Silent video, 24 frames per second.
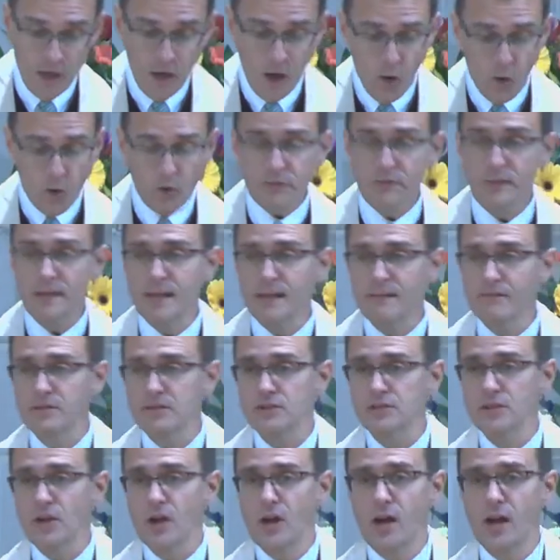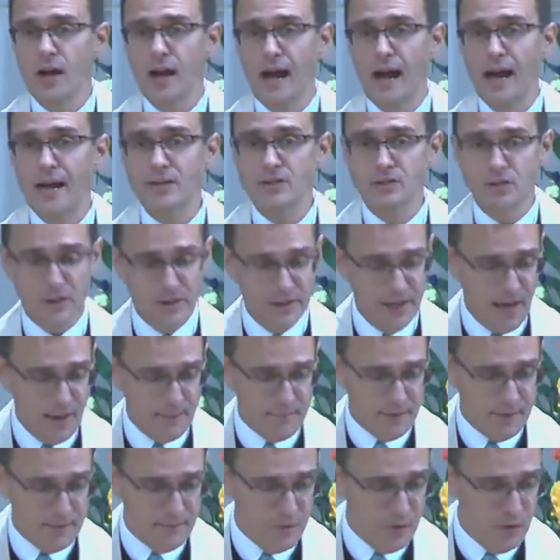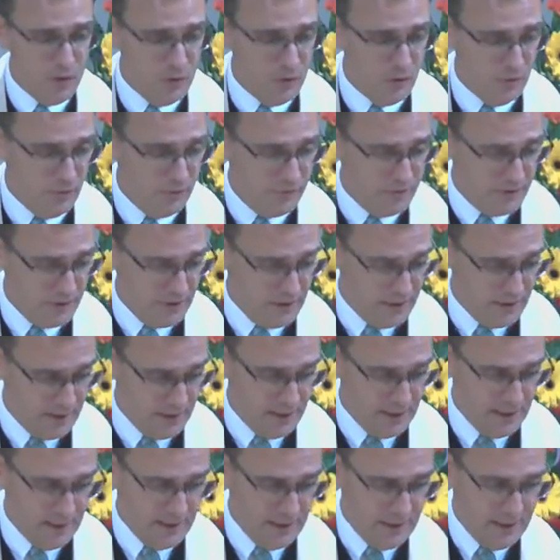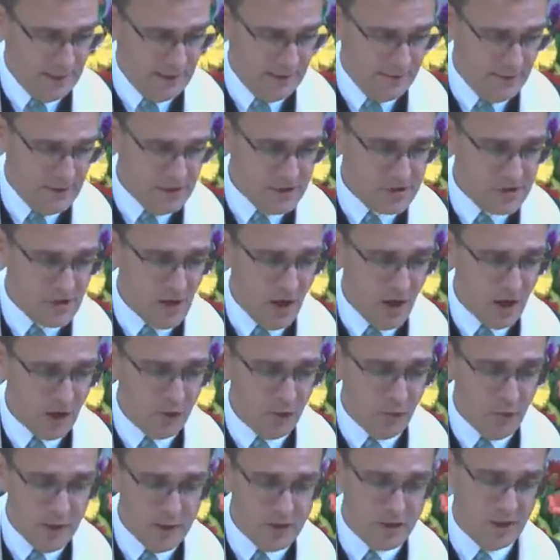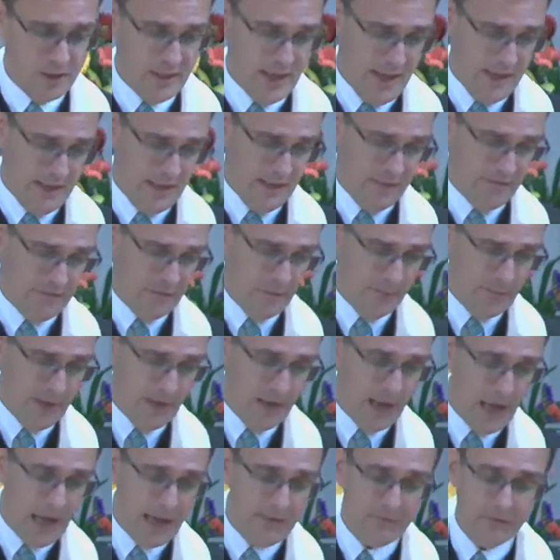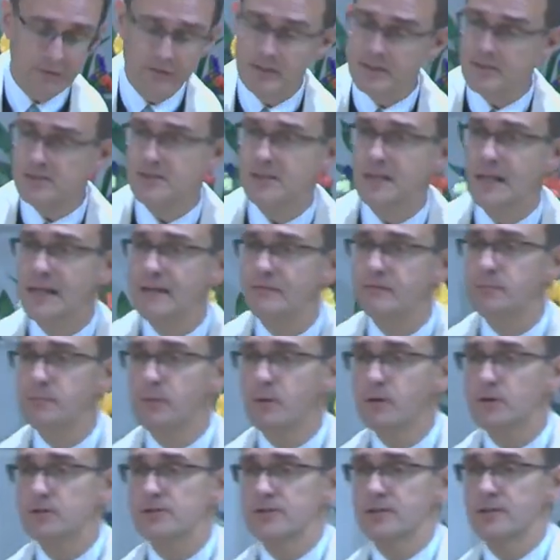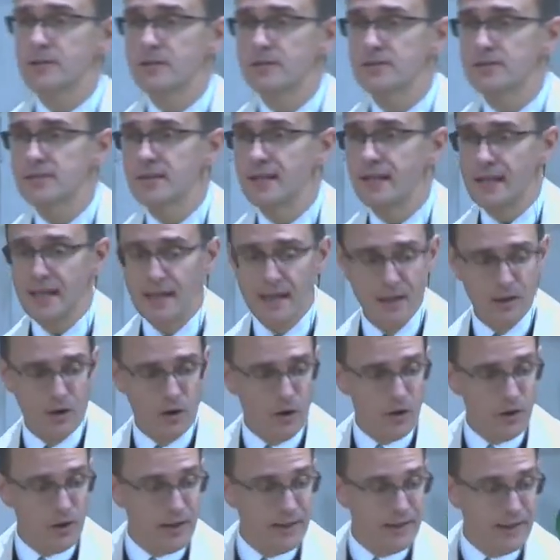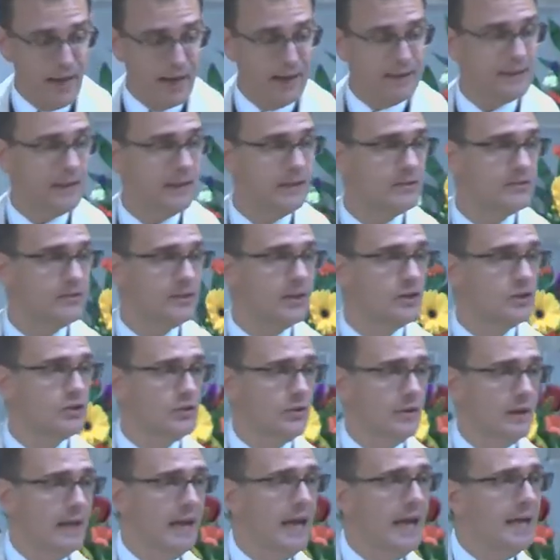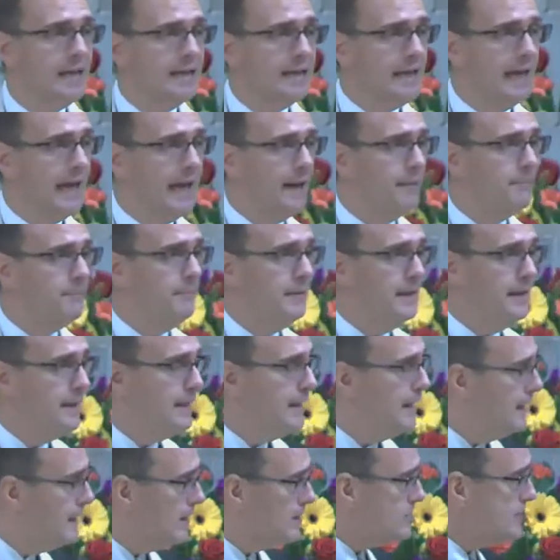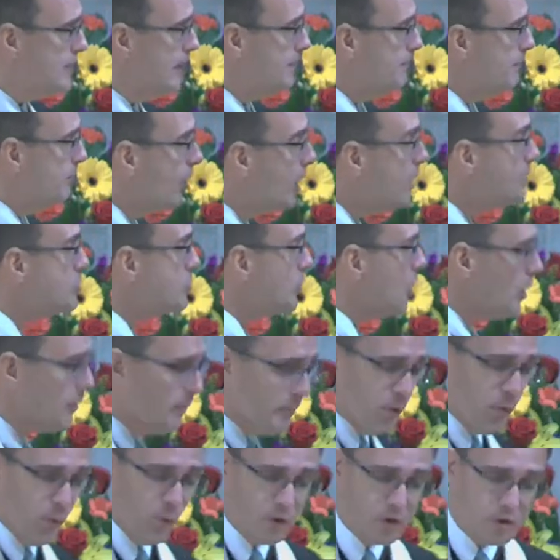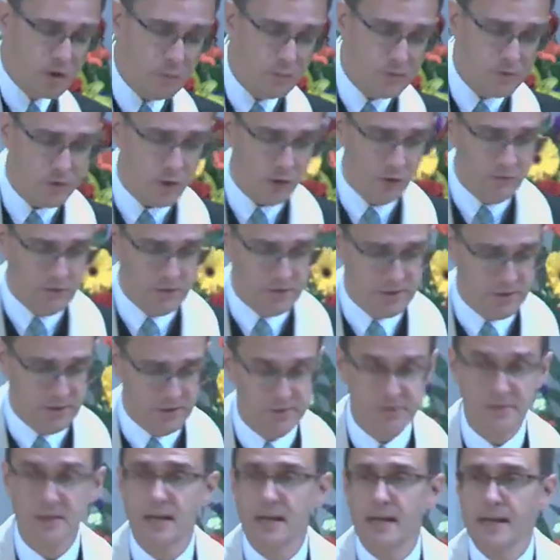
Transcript: Or think of the song, "I Shall Not Be Moved." This song originated from the life of enslaved persons in early 19th century camp meetings and brush arbor worship services.